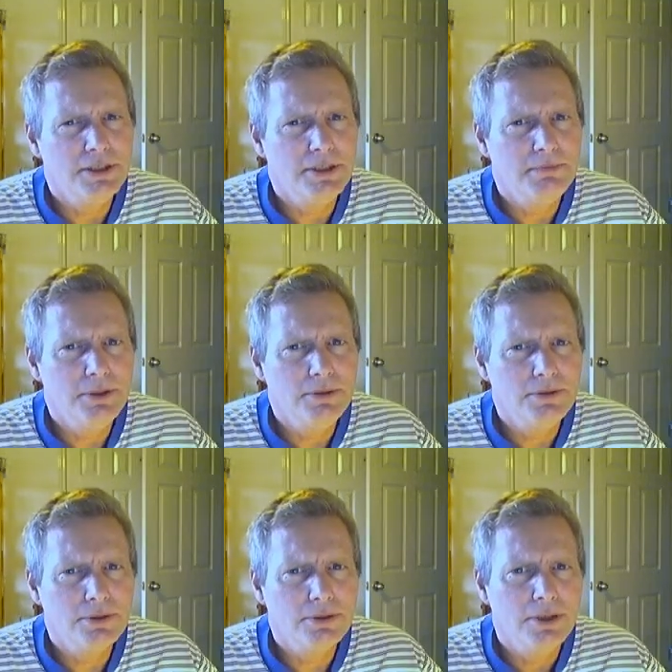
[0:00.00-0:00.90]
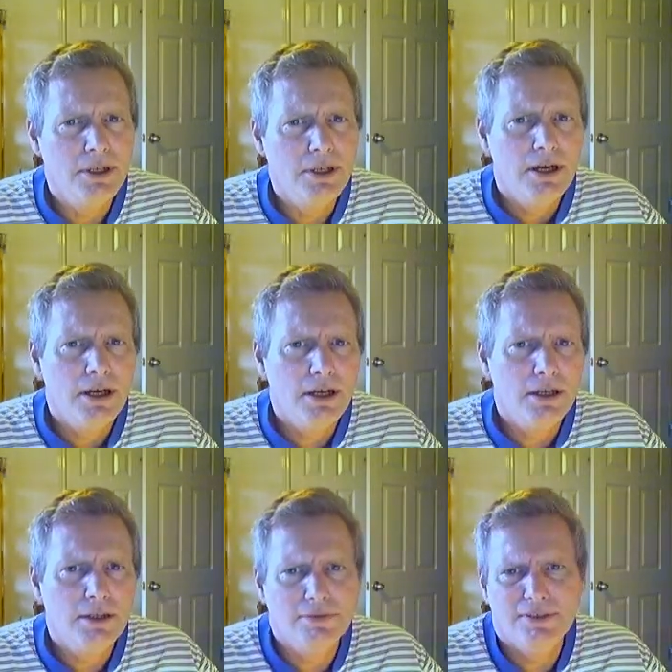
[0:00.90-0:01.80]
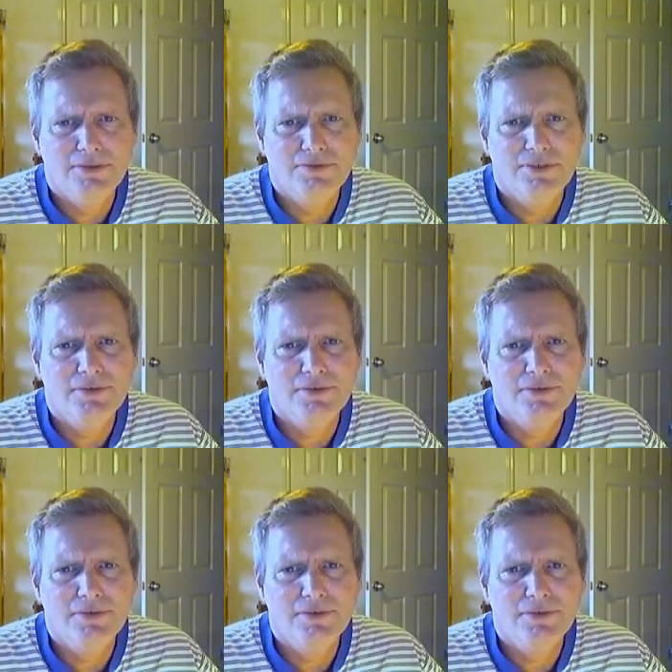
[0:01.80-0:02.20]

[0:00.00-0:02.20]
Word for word: the abuser uh, of,